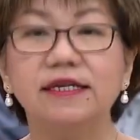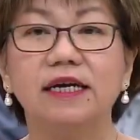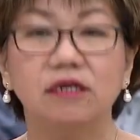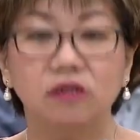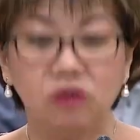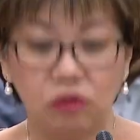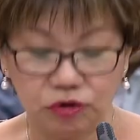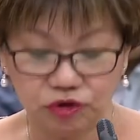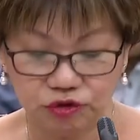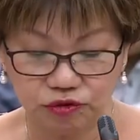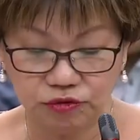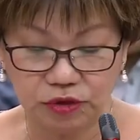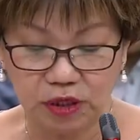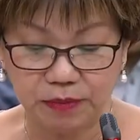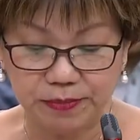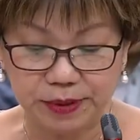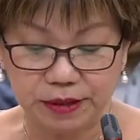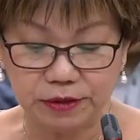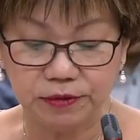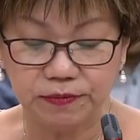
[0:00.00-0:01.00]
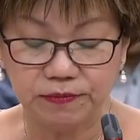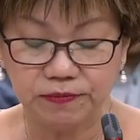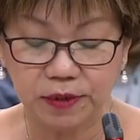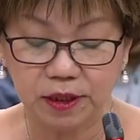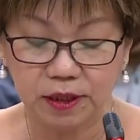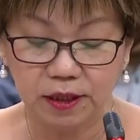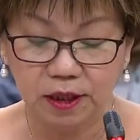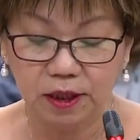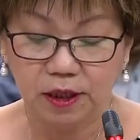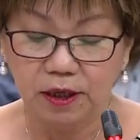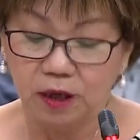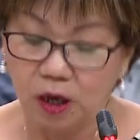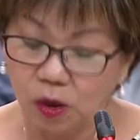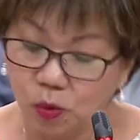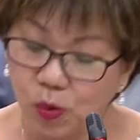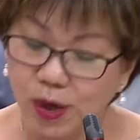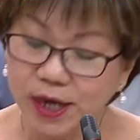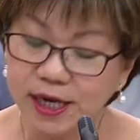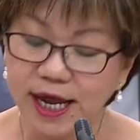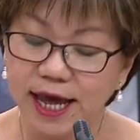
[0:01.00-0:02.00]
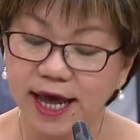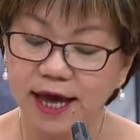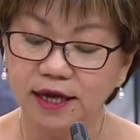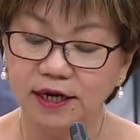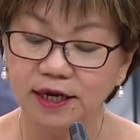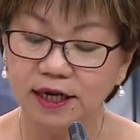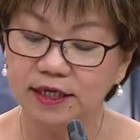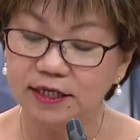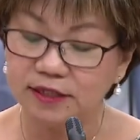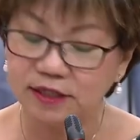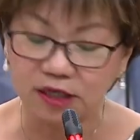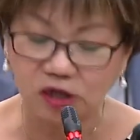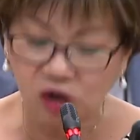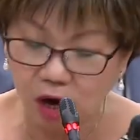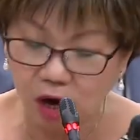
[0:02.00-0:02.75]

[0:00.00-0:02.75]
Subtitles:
as I go through the bill. On one hand, it is